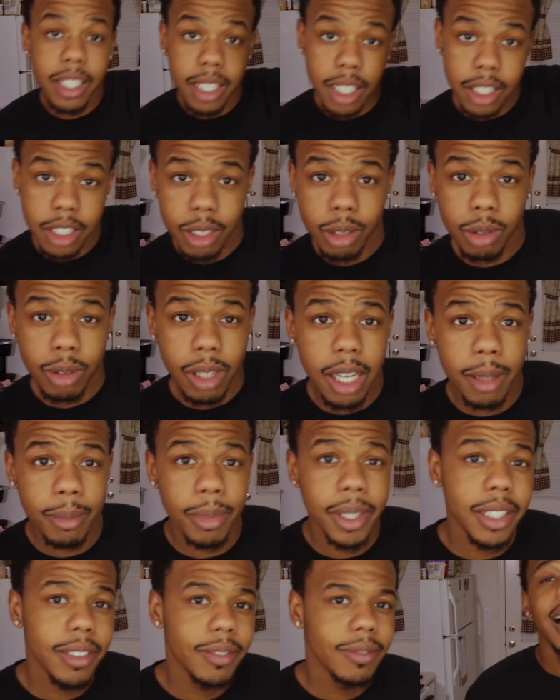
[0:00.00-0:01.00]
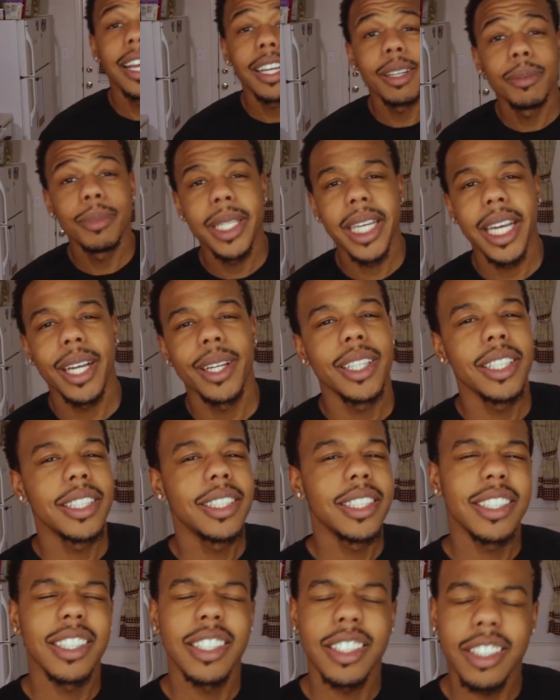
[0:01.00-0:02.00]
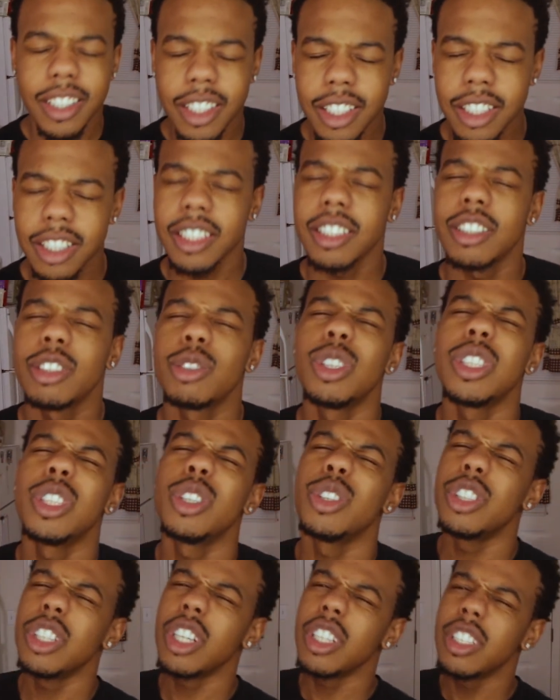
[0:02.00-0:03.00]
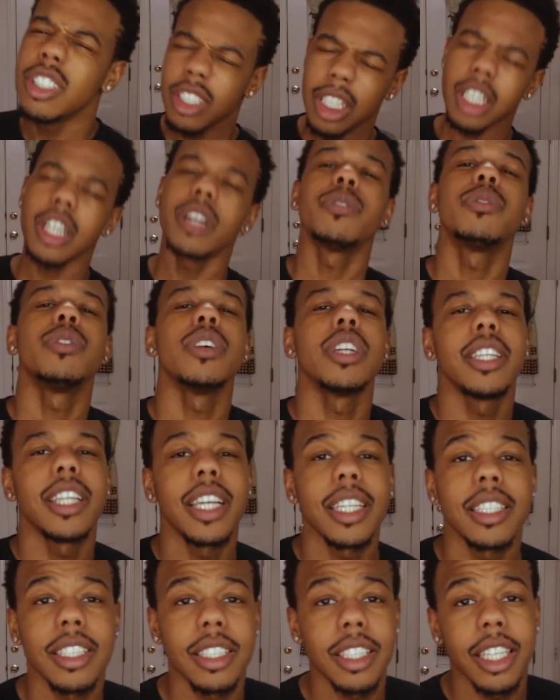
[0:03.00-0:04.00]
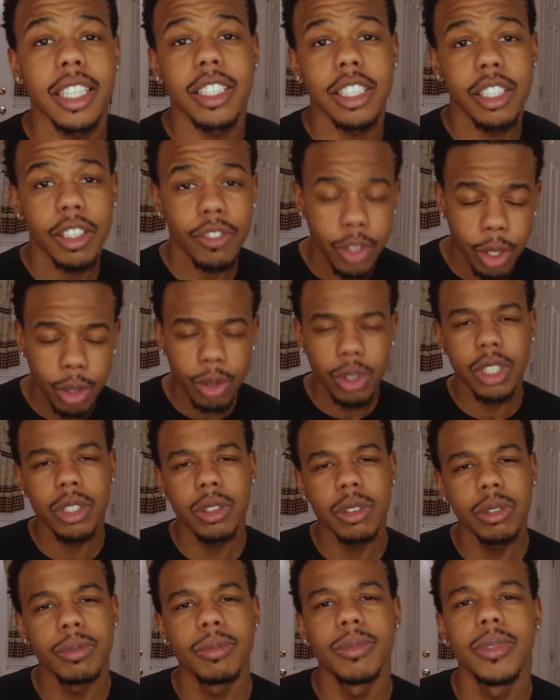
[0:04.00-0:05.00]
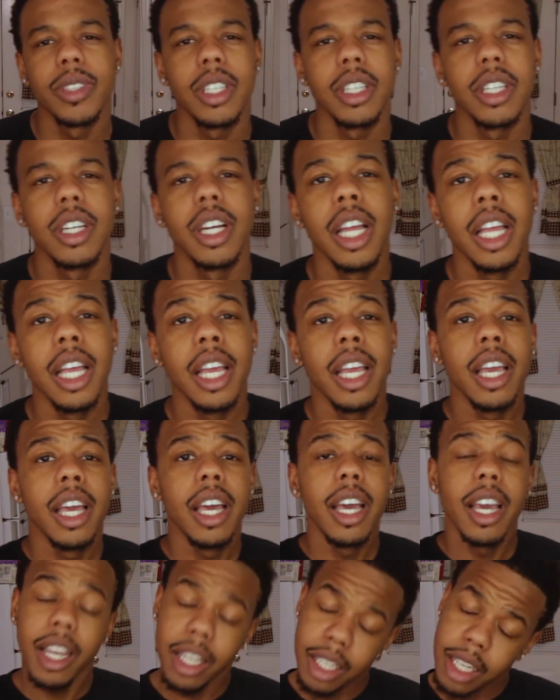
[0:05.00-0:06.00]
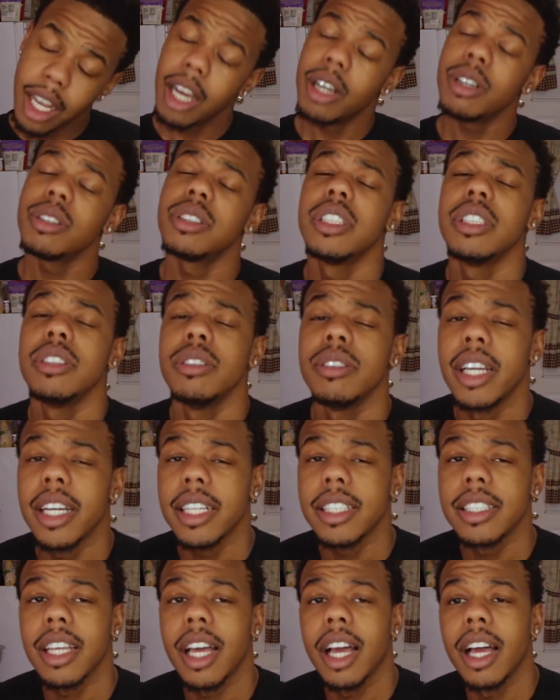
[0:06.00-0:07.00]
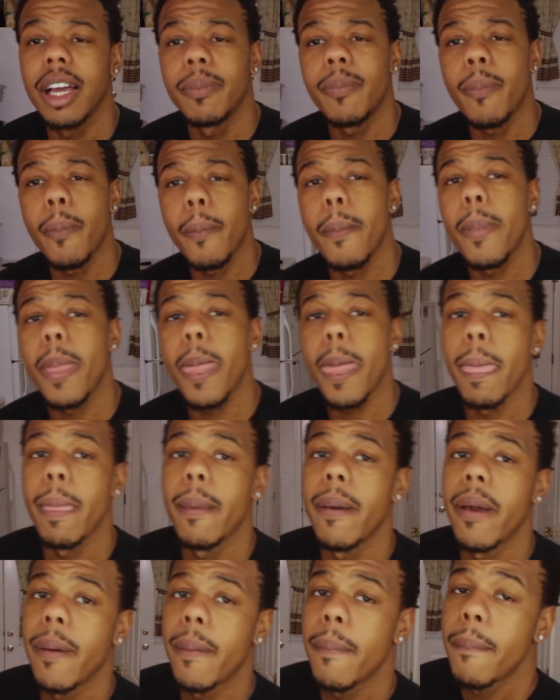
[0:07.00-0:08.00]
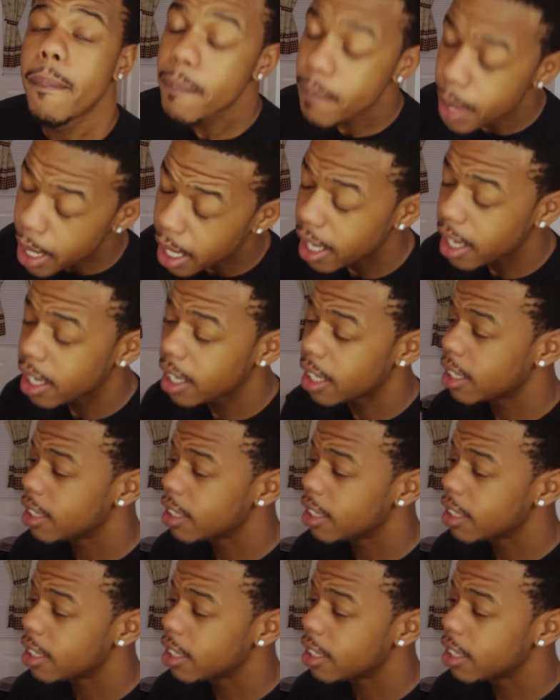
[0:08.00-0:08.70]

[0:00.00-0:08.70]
hit that subscribe button. I am Darius, this is Sugarless Crystal, your sugar-free destination of YouTube. And I'll see you next time. Bye.